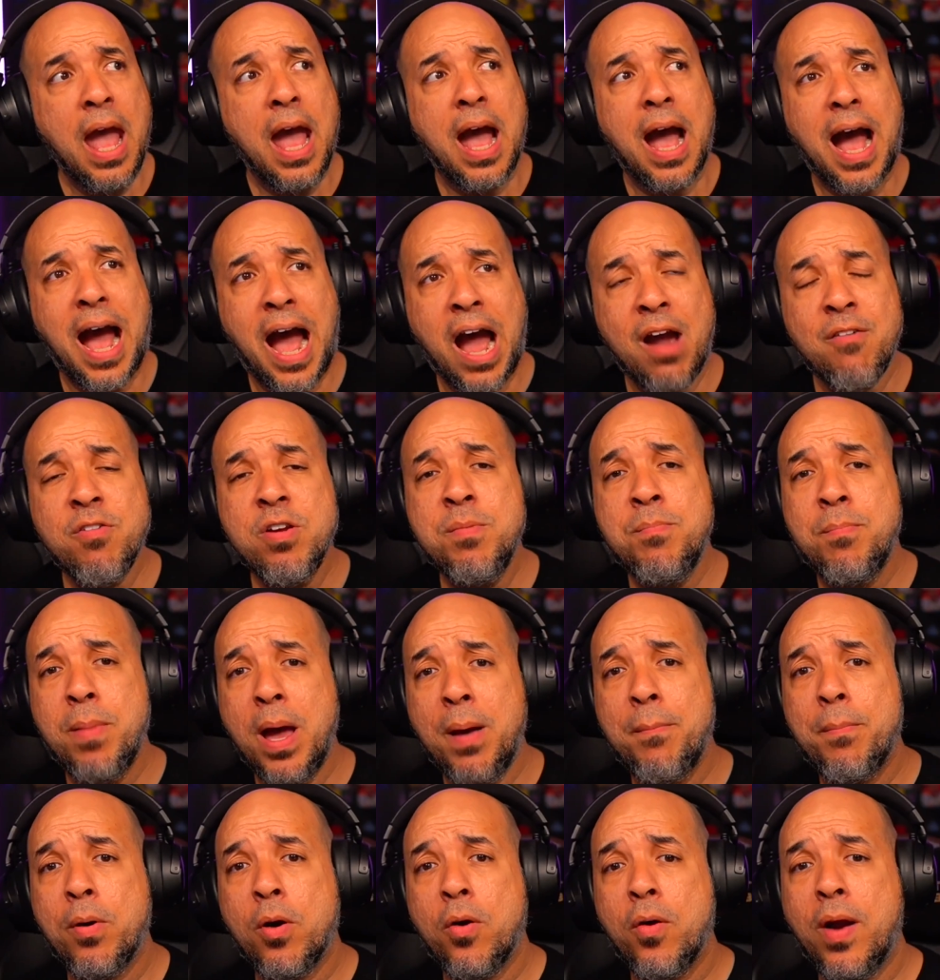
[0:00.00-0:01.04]
I
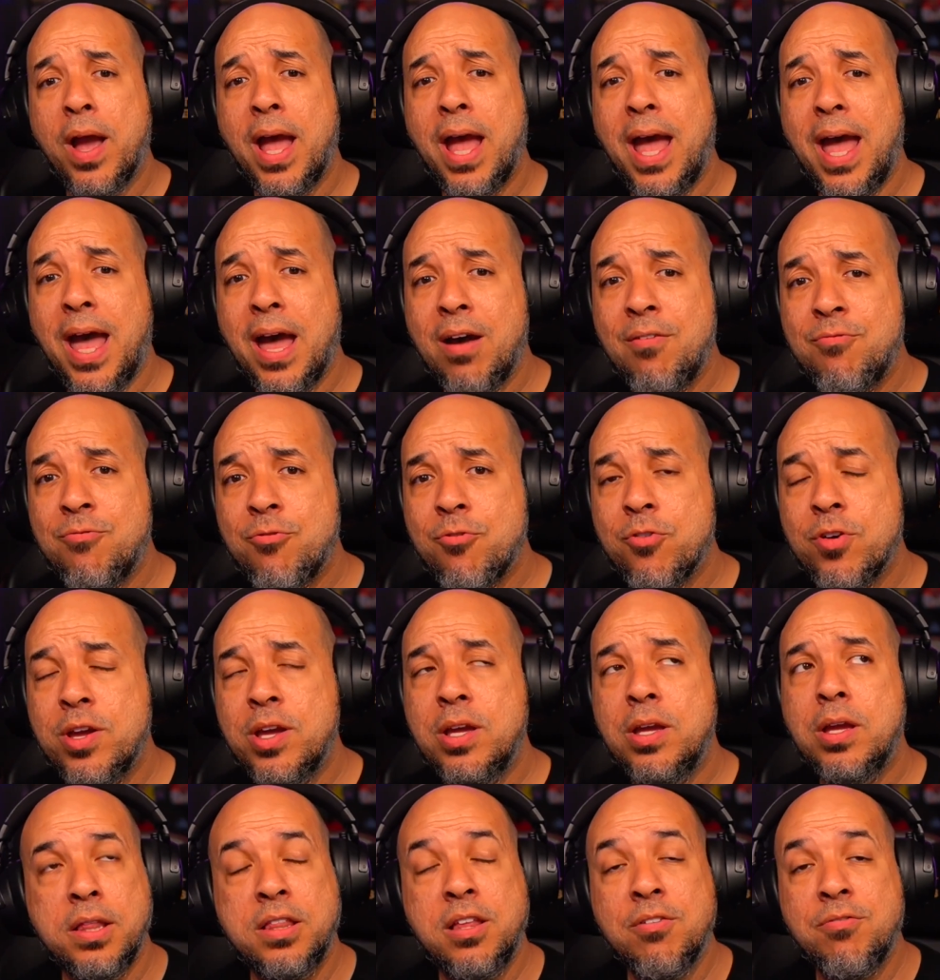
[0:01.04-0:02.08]
remember
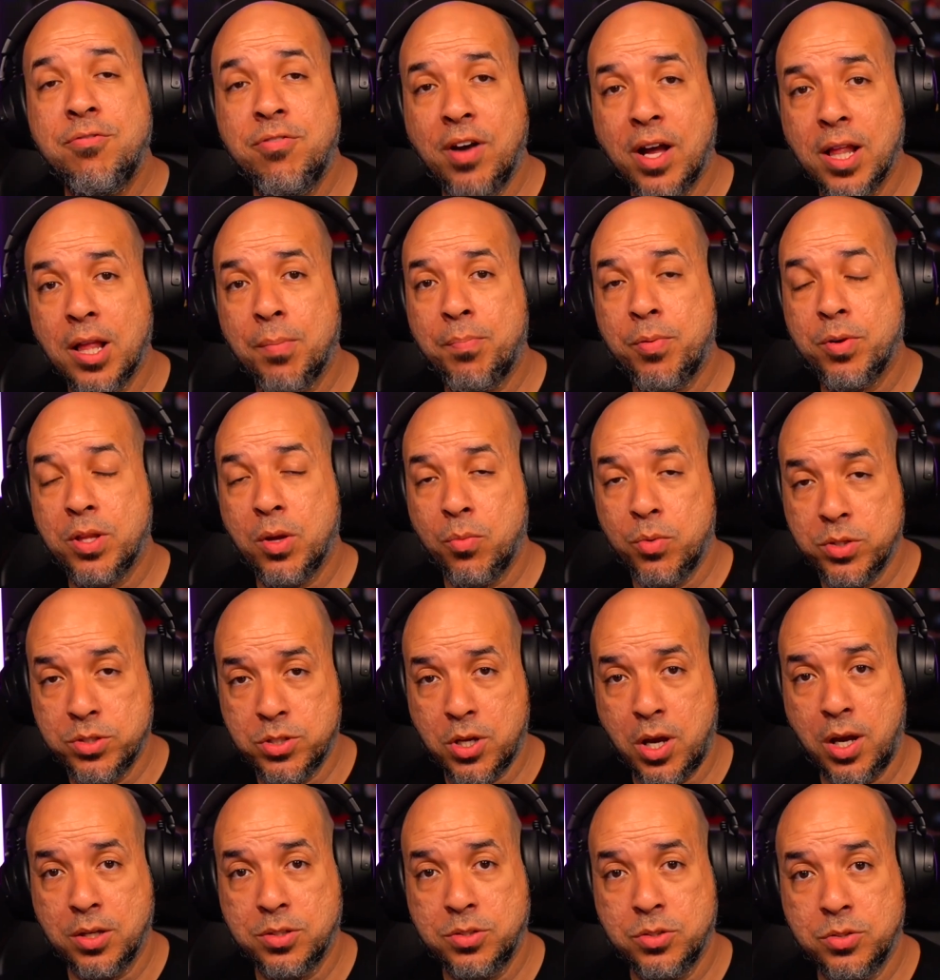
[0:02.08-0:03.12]
every developer that we
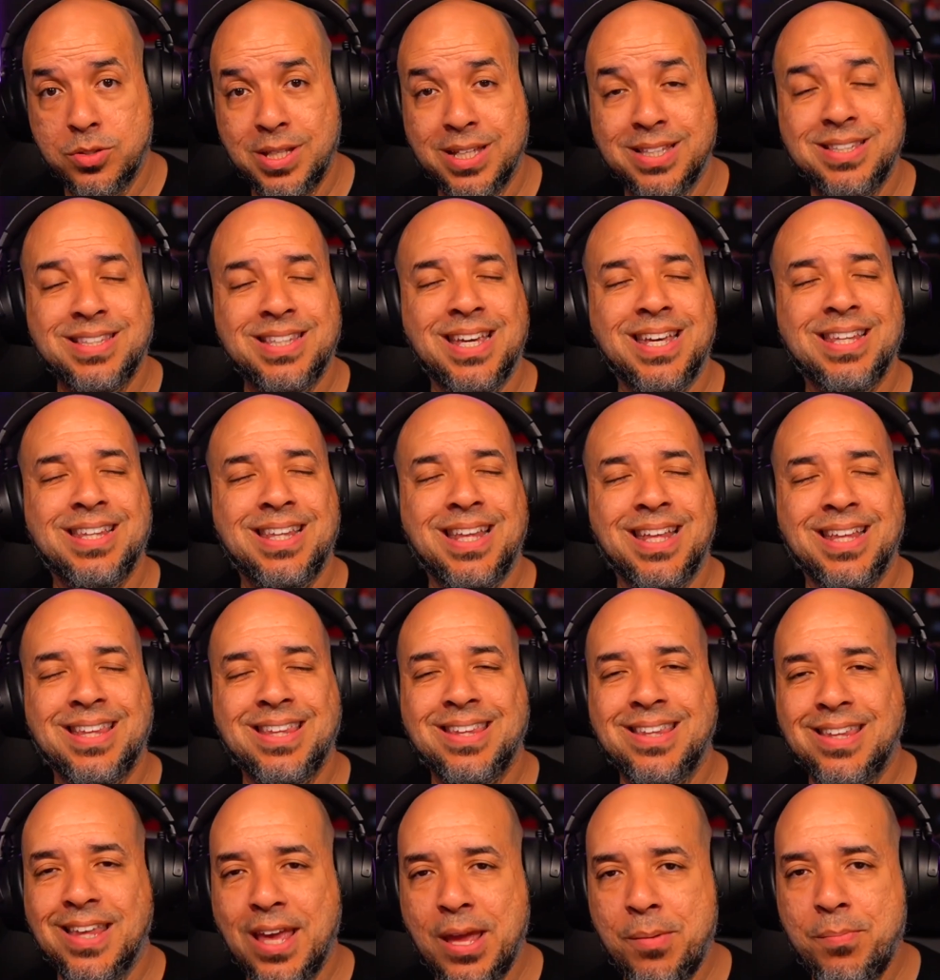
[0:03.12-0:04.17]
talked to, they said the
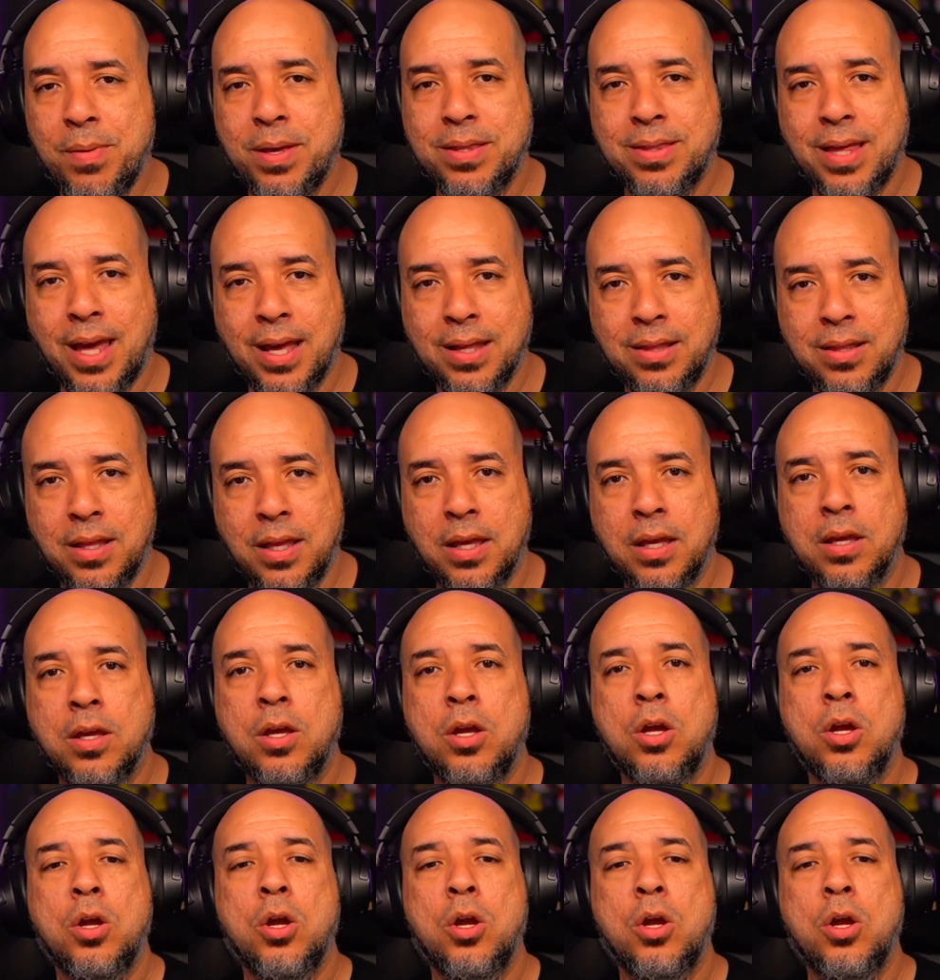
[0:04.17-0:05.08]
same exact thing.